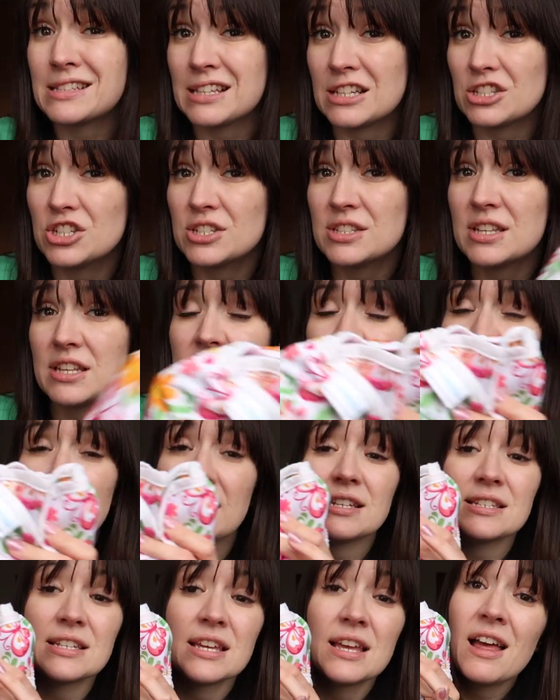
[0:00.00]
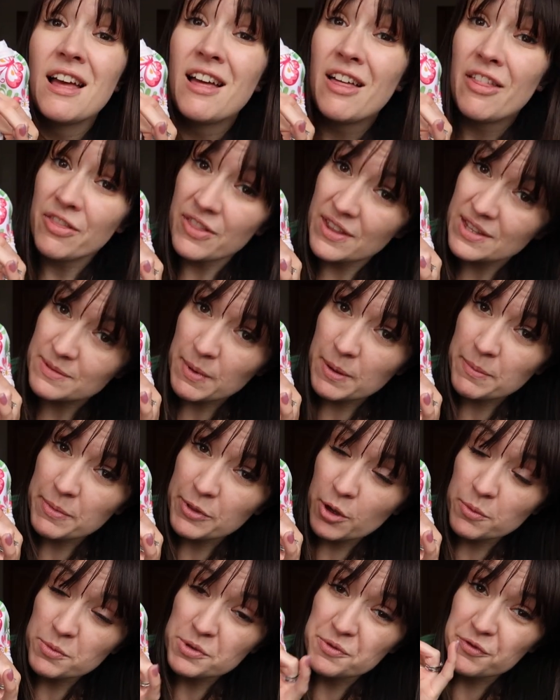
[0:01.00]
such as at night, this might
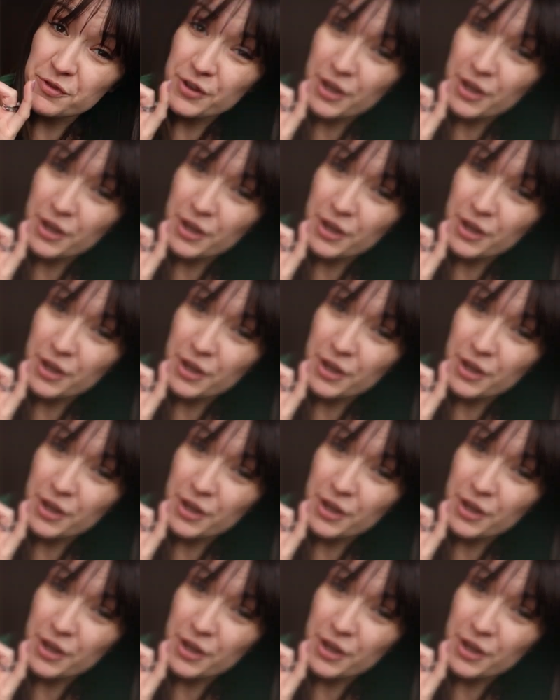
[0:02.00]
be the option